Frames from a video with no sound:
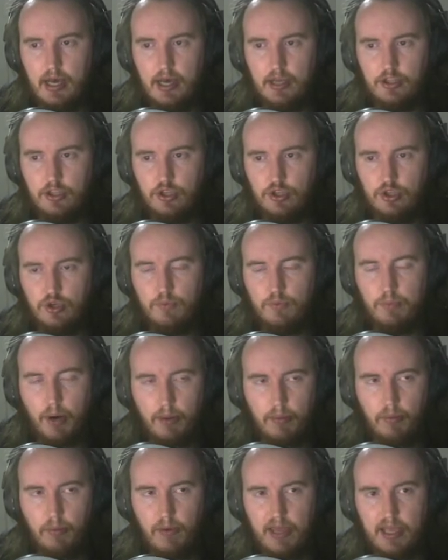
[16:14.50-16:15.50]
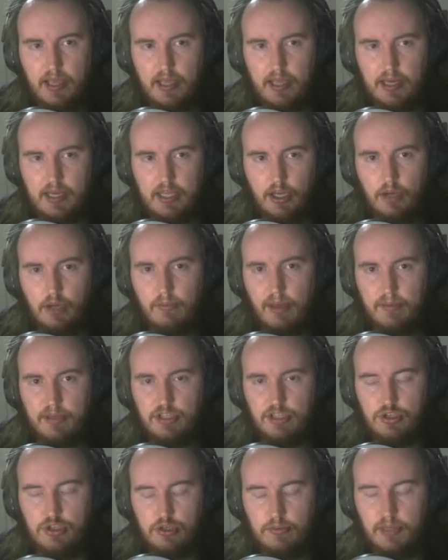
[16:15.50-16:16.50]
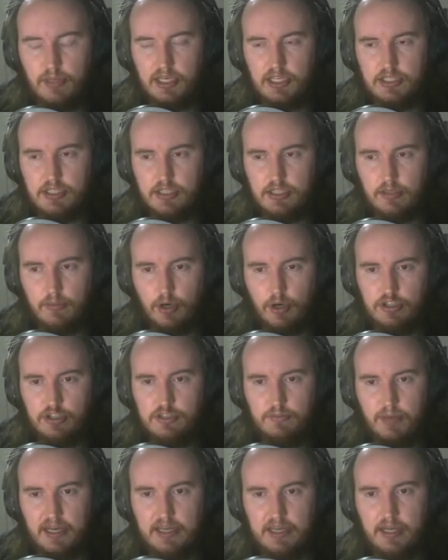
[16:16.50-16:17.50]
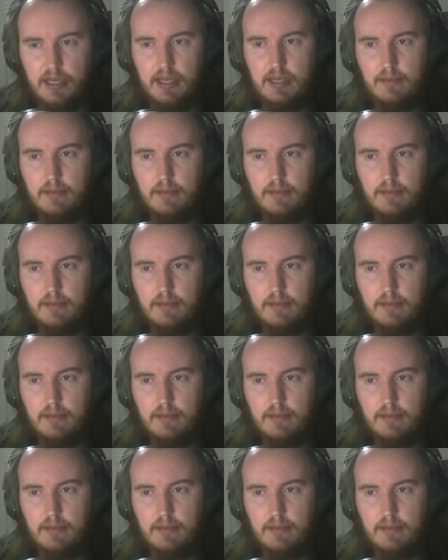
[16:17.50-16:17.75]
you probably can kill maybe 2 minions at the most, but